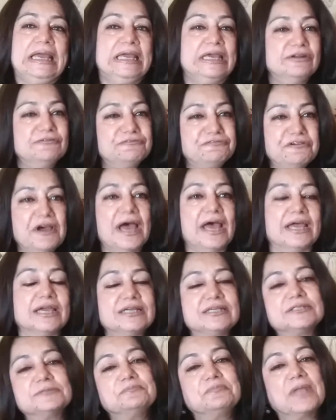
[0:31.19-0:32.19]
In
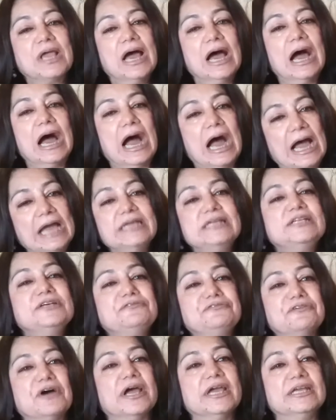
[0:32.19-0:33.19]
fact, I
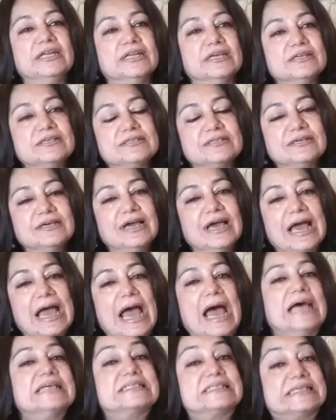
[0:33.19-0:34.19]
define it
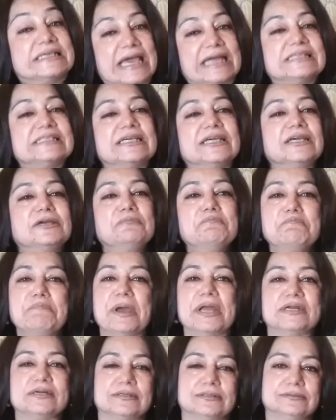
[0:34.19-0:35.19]
as getting
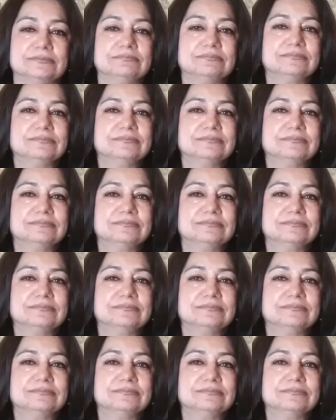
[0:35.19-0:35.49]
better,